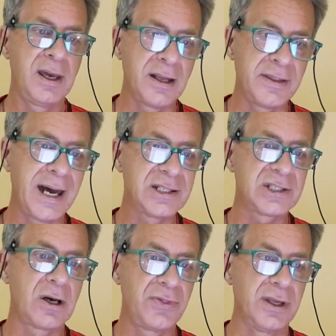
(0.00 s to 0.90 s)
And that's
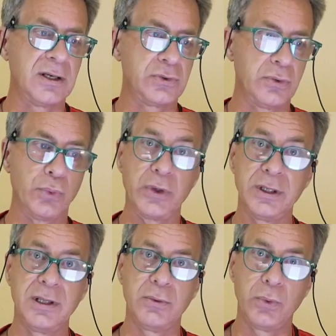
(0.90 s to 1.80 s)
how things would
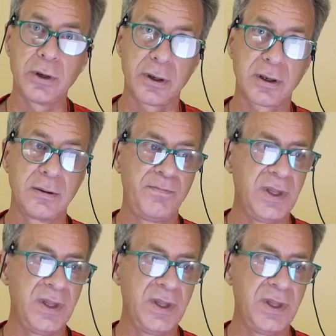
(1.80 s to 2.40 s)
really work.